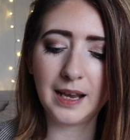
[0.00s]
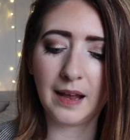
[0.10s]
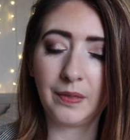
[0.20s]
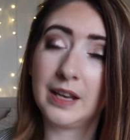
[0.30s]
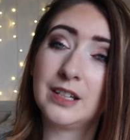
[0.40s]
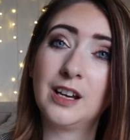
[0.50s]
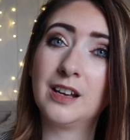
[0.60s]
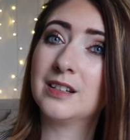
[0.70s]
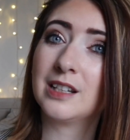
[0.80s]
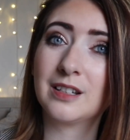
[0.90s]
and they
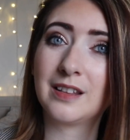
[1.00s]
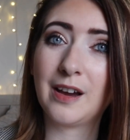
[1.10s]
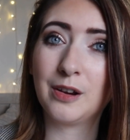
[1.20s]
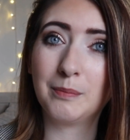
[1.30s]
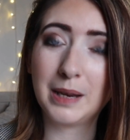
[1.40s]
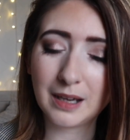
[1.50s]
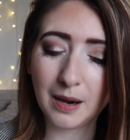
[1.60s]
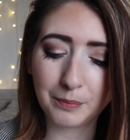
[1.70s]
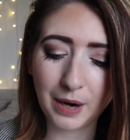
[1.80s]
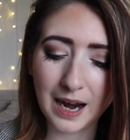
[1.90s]
turned into their own
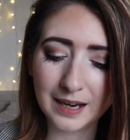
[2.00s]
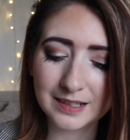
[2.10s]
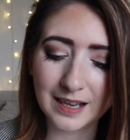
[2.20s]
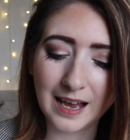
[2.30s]
makeup brand,